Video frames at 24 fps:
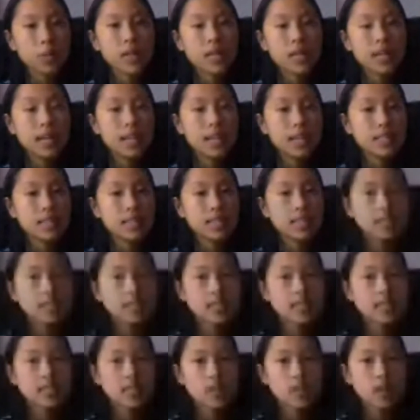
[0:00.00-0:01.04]
And
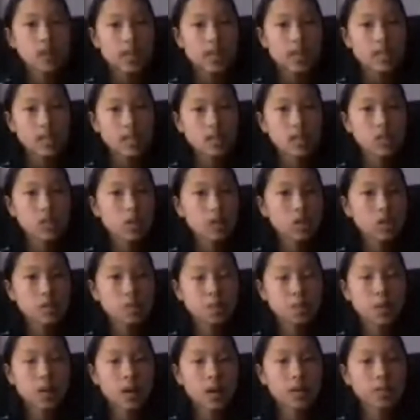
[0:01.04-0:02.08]
these dresses looks
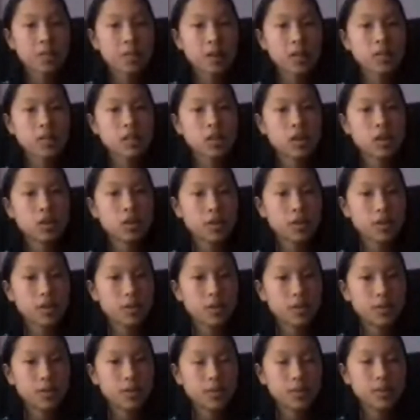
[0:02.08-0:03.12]
perfect on
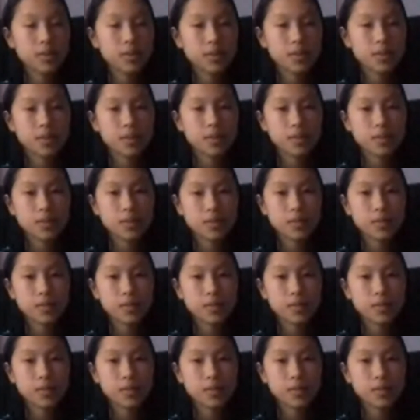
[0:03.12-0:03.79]
you.